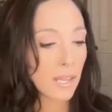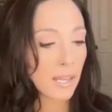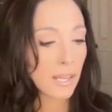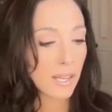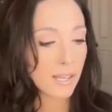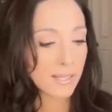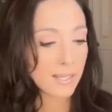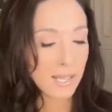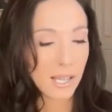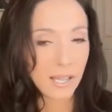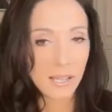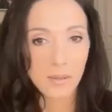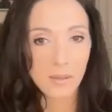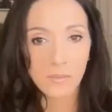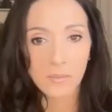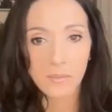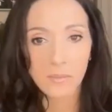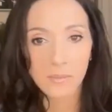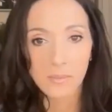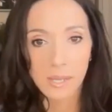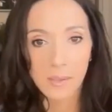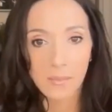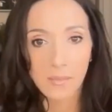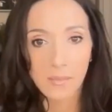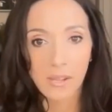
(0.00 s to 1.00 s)
as I'm
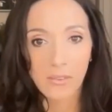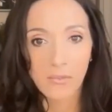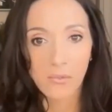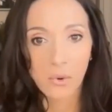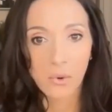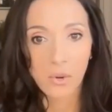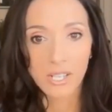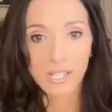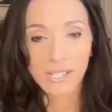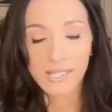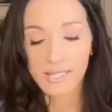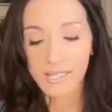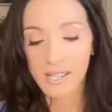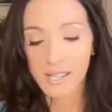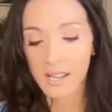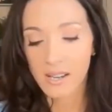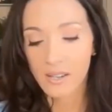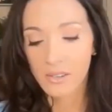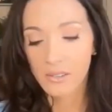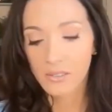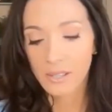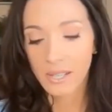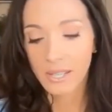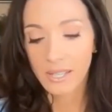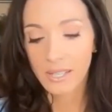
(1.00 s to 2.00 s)
in my 40s
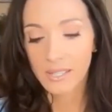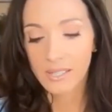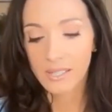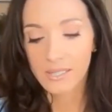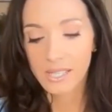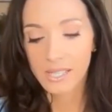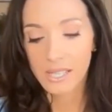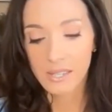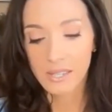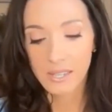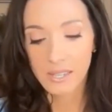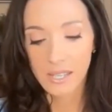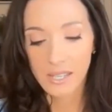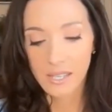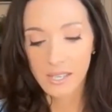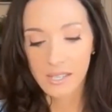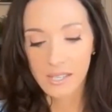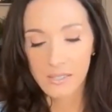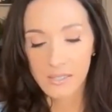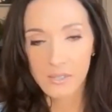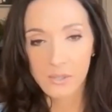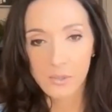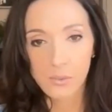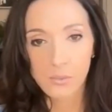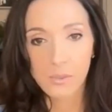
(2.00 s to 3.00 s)
now. And I think
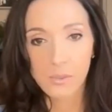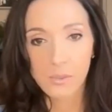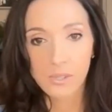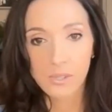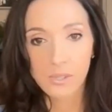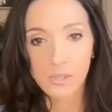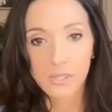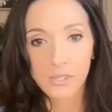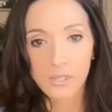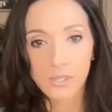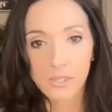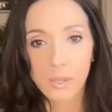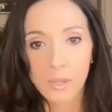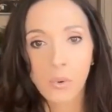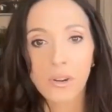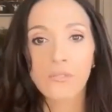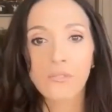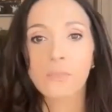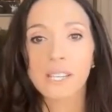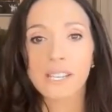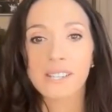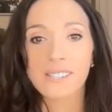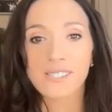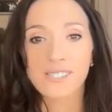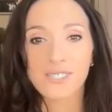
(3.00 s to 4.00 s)
it's really important for
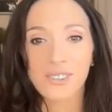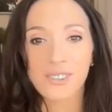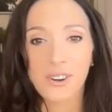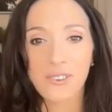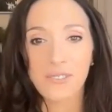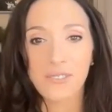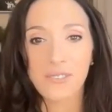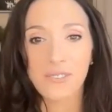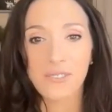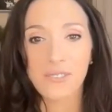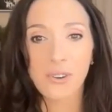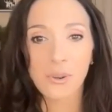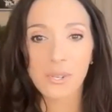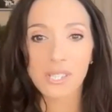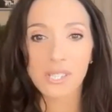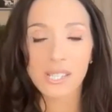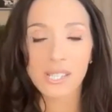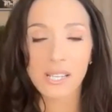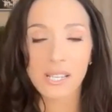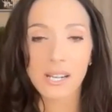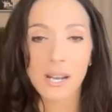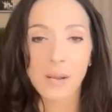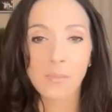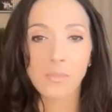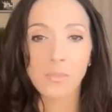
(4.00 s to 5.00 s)
me to start
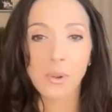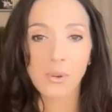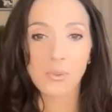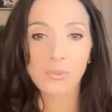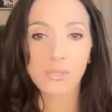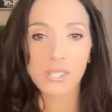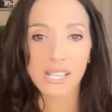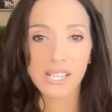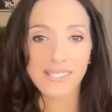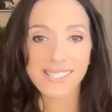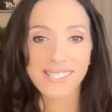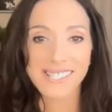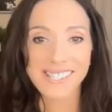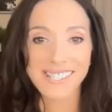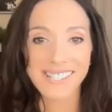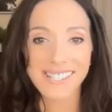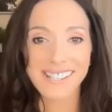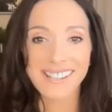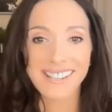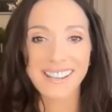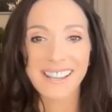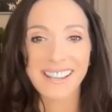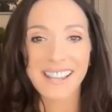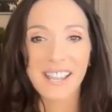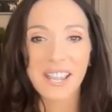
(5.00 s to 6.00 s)
focusing on bone
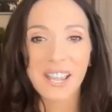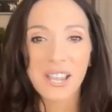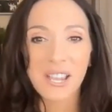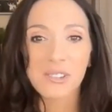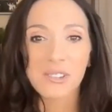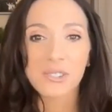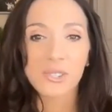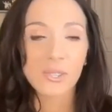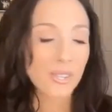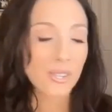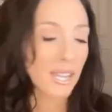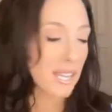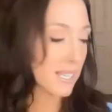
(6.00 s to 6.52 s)
density. So